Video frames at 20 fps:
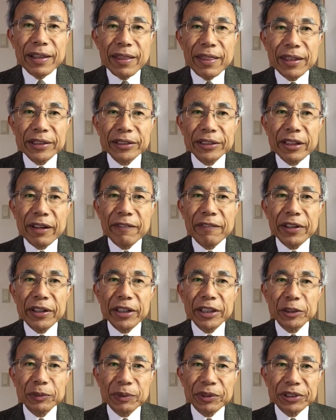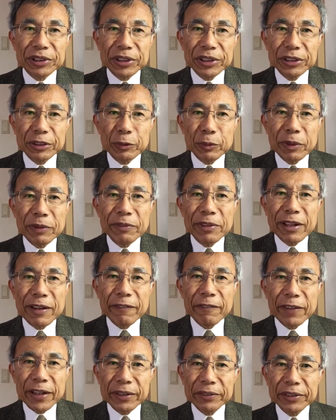The survey responses will be
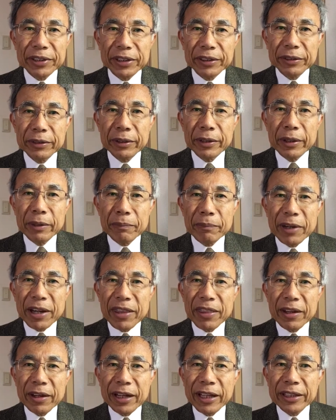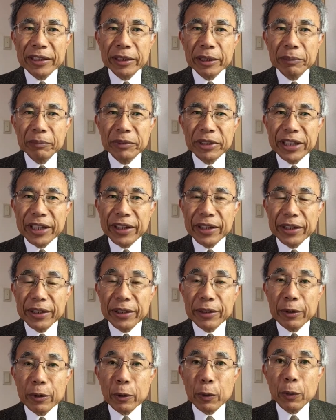affected by the random day
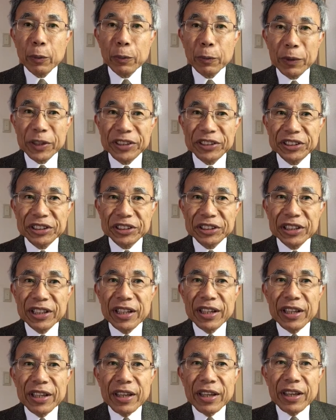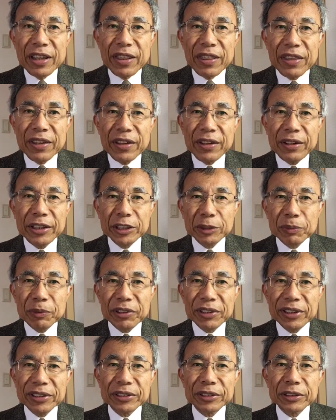on which the
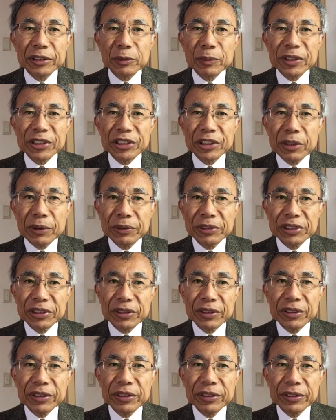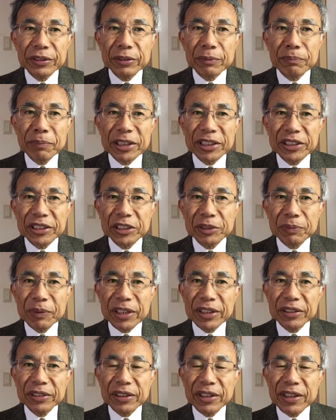respondents were chosen to
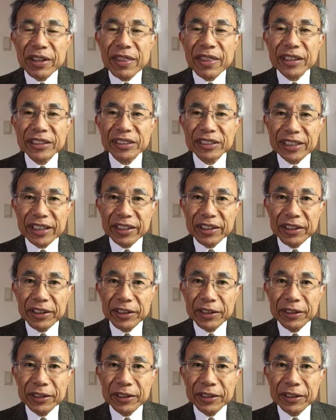participate in the study.